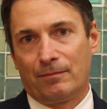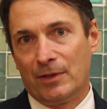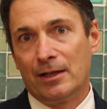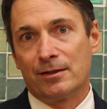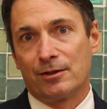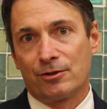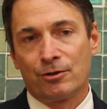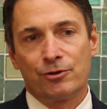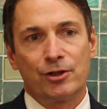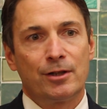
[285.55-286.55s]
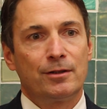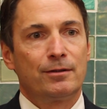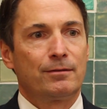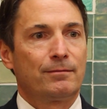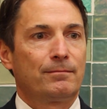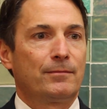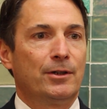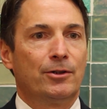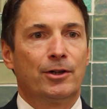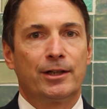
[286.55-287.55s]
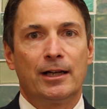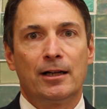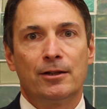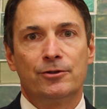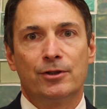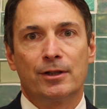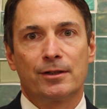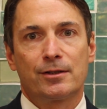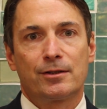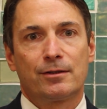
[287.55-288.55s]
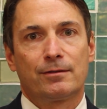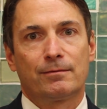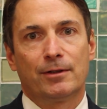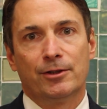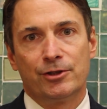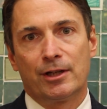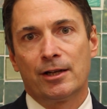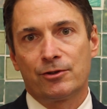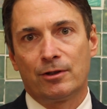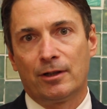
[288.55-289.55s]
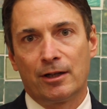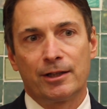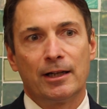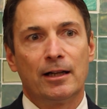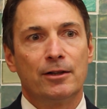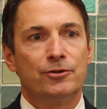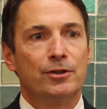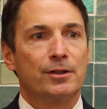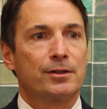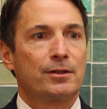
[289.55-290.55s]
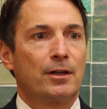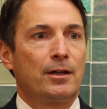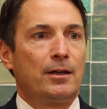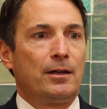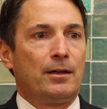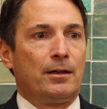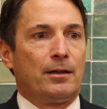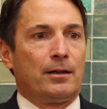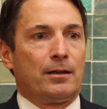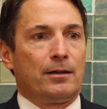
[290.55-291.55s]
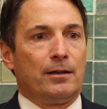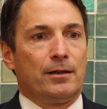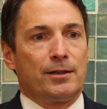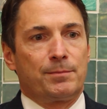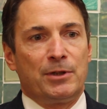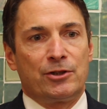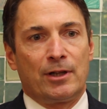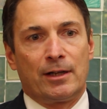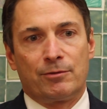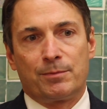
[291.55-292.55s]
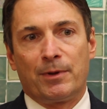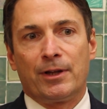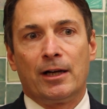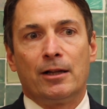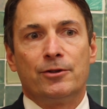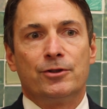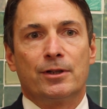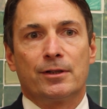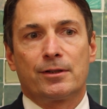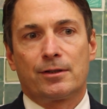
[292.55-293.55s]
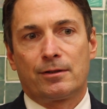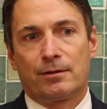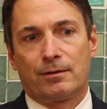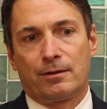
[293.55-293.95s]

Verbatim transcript: me as a surgeon, our audiologists, our educational audiologists, speech-language pathologists,